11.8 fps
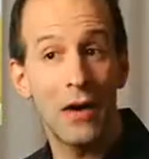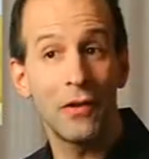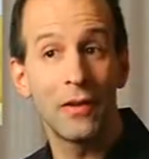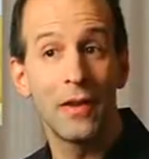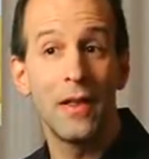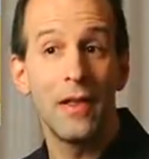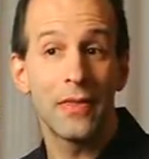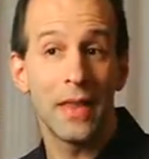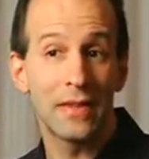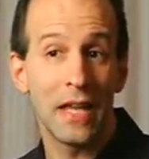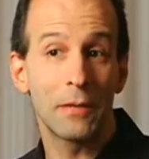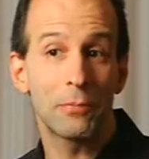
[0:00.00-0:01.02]
novel
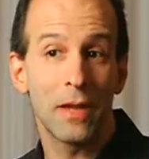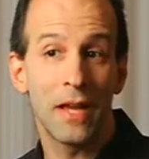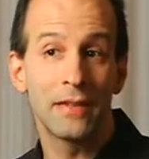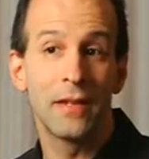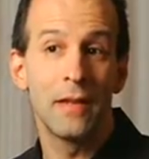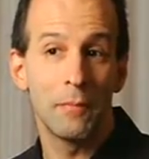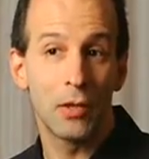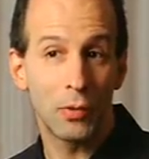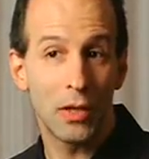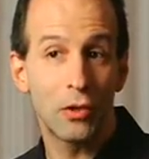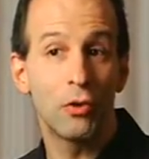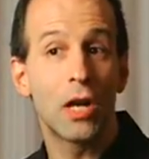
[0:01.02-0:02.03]
that takes place
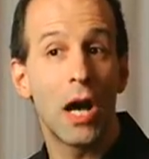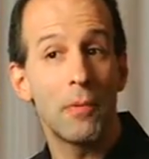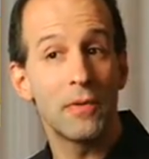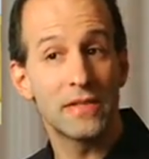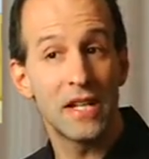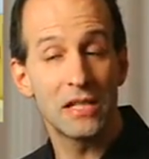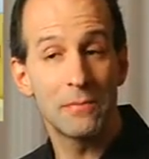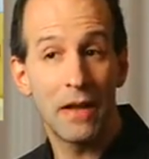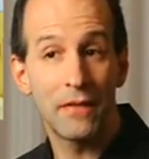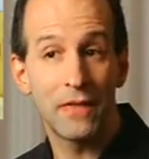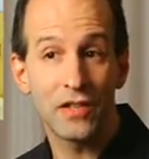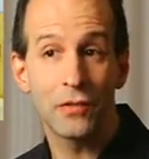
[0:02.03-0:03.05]
between two couples and is
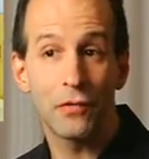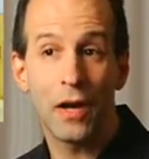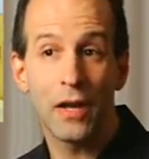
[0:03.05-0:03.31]
about fiction